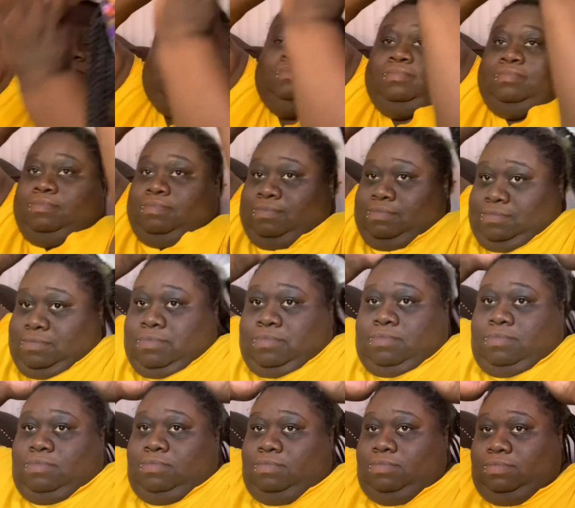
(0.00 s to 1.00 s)

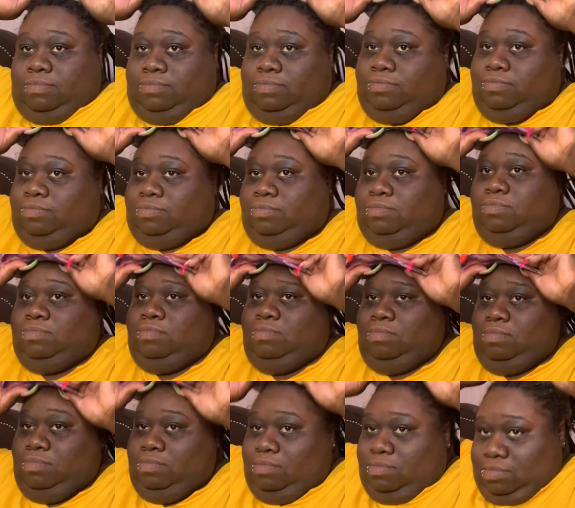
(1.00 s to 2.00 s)

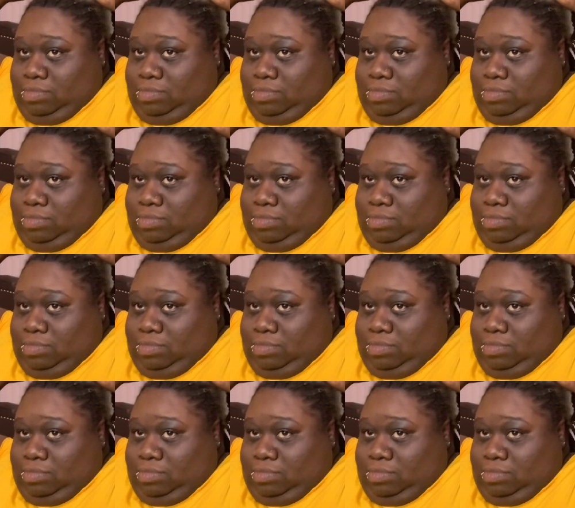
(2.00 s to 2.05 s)
Nobody speaks.